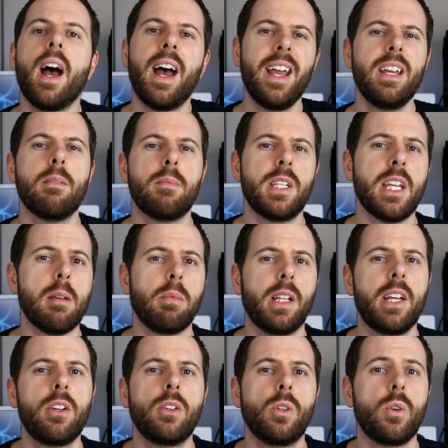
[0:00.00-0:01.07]
AMD
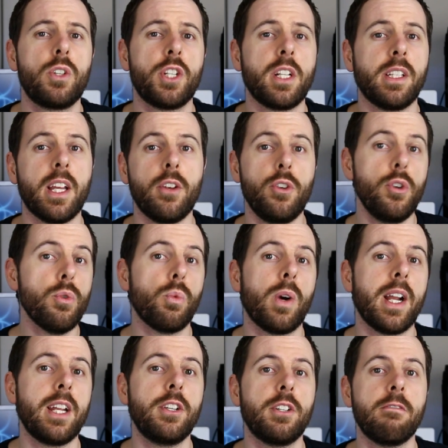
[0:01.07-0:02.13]
plan on launching their new
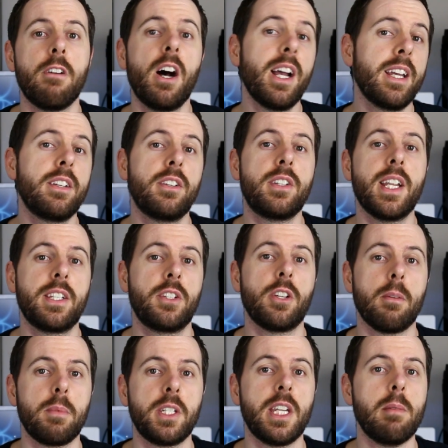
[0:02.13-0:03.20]
range of high-end
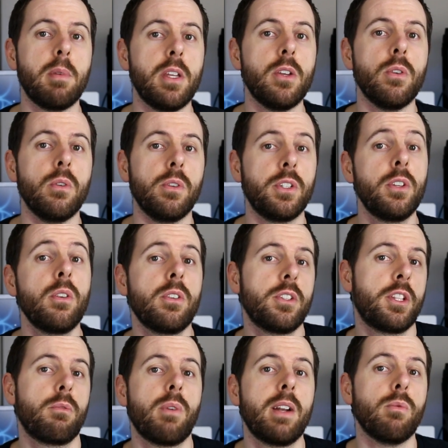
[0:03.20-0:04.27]
desktop CPUs known
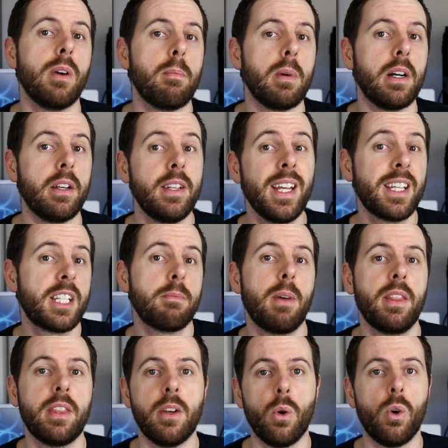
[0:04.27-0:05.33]
as Threadripper next
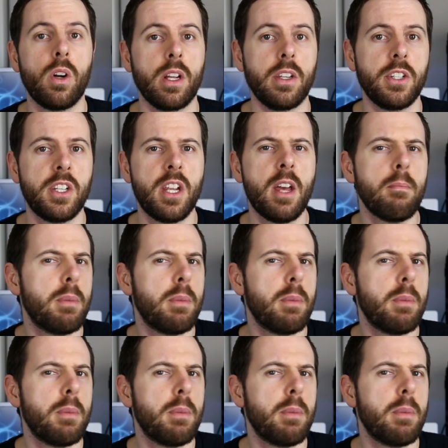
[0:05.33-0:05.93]
month in August,